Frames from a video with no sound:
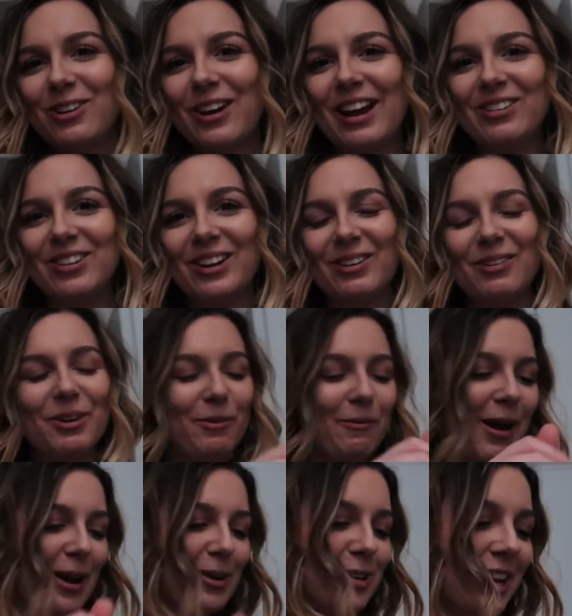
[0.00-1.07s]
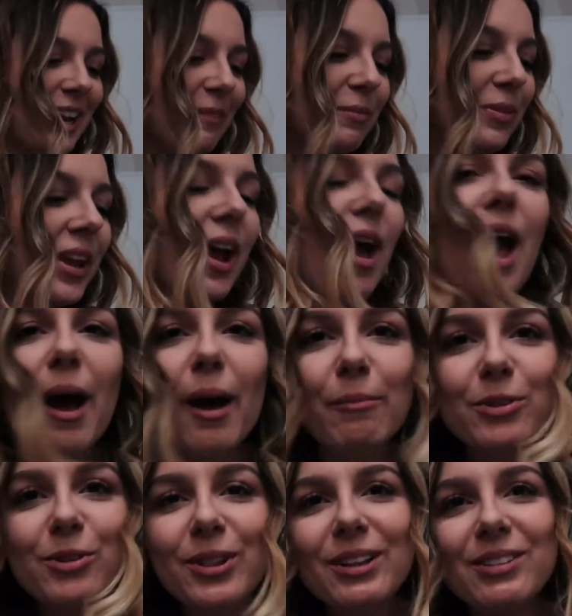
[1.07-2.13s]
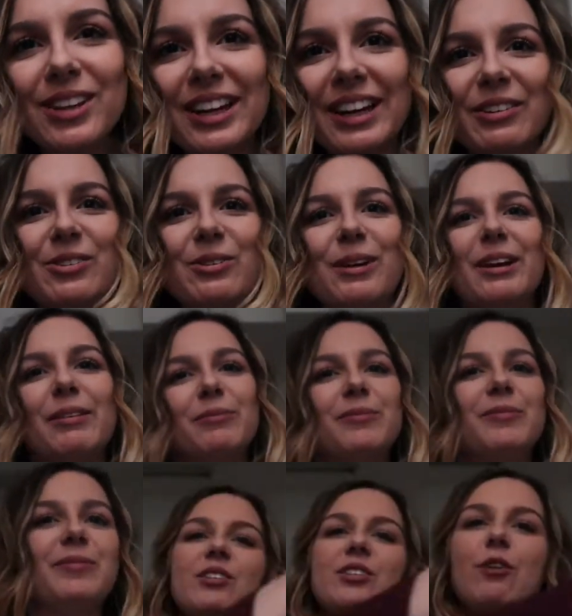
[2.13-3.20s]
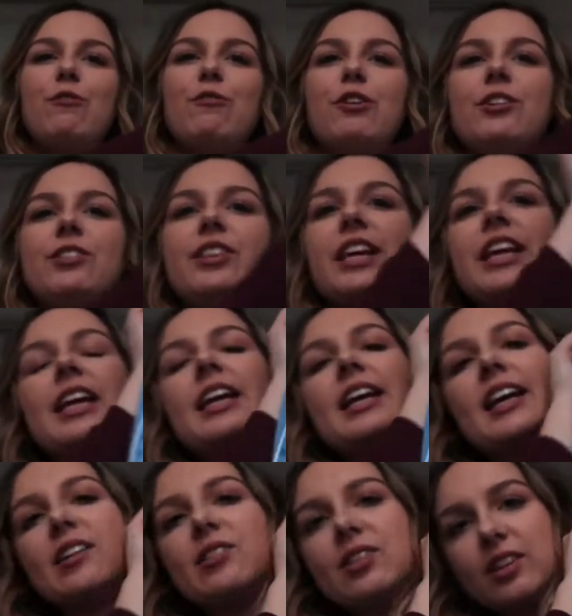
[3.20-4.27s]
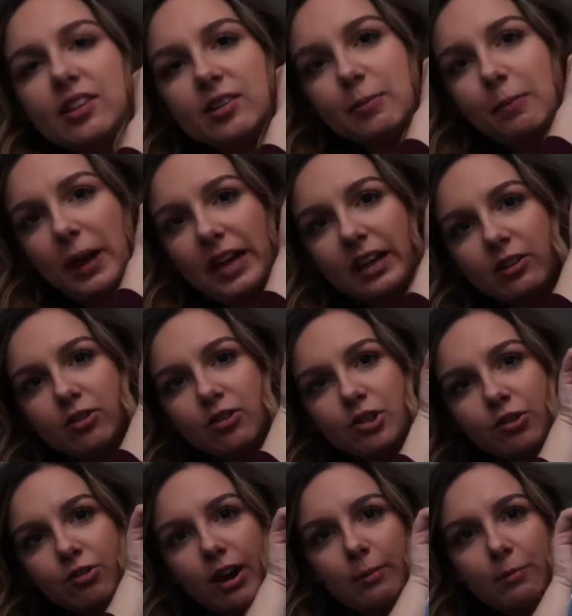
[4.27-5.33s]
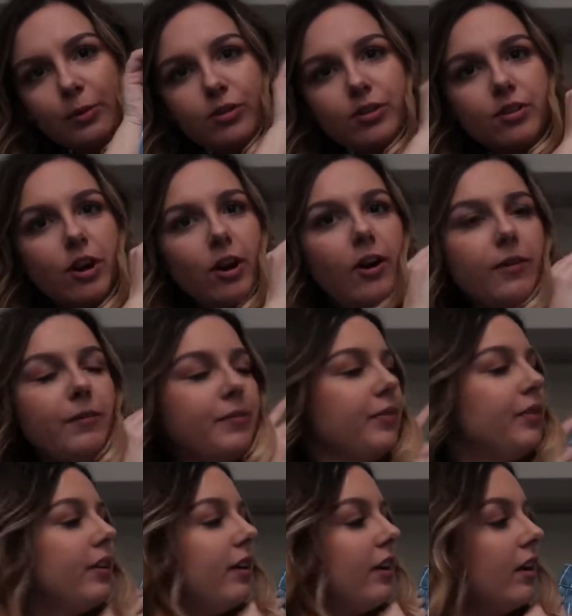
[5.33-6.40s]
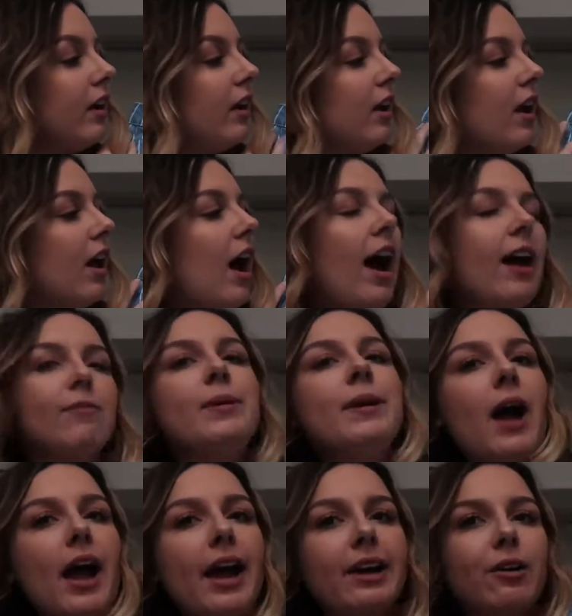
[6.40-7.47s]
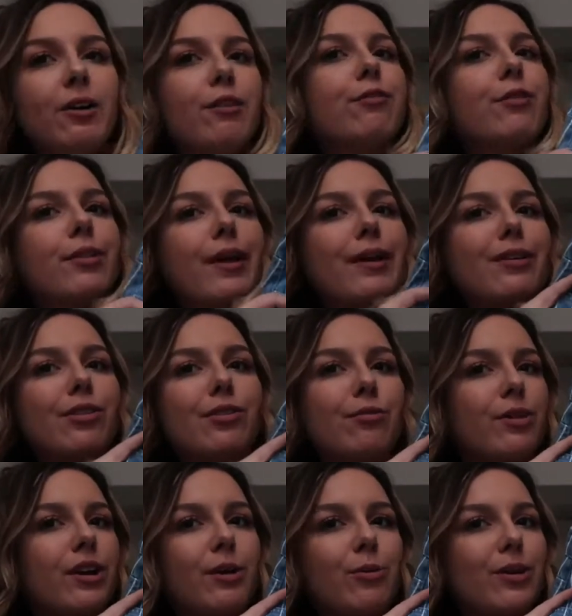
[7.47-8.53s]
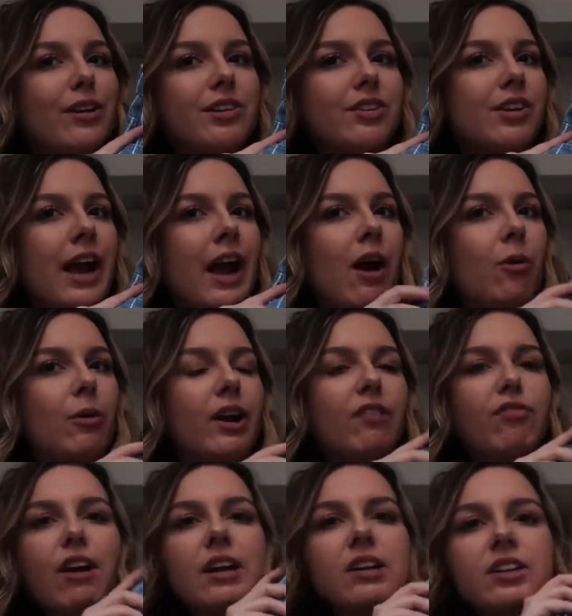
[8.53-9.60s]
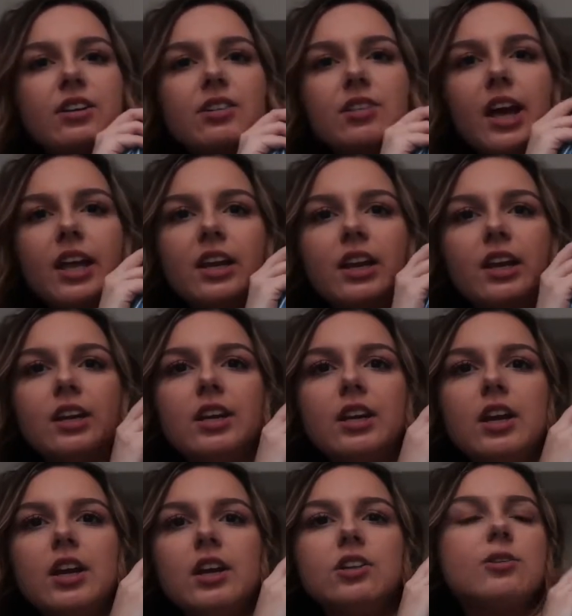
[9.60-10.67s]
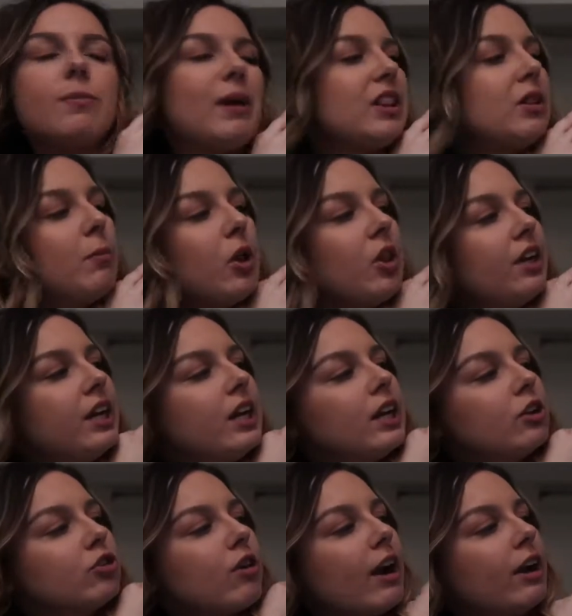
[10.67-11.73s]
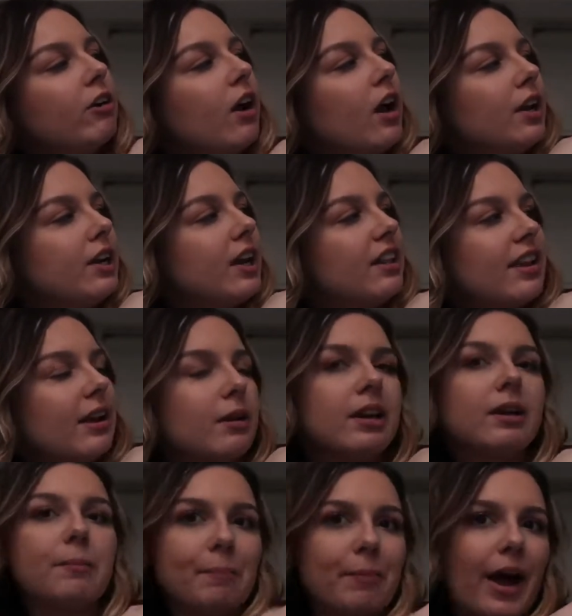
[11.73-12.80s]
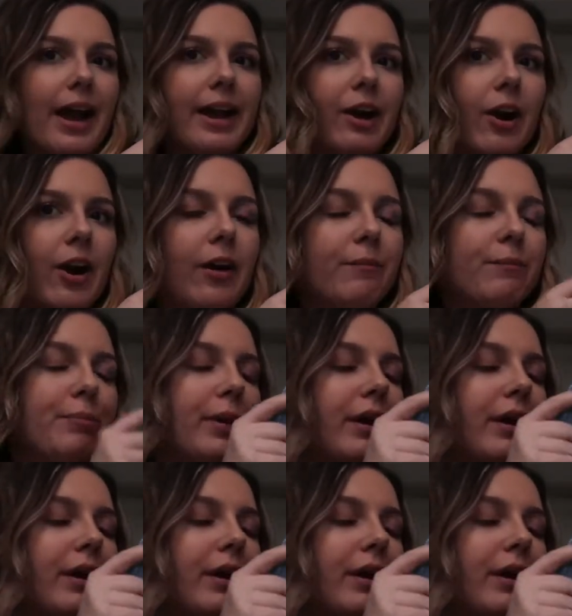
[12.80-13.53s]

you guys, I know you're watching. So let's get into it. So first thing is this pinstripe skirt. I've been eyeing her for like 3 weeks now, and I finally decided to bite the bullet and try her on and then buy her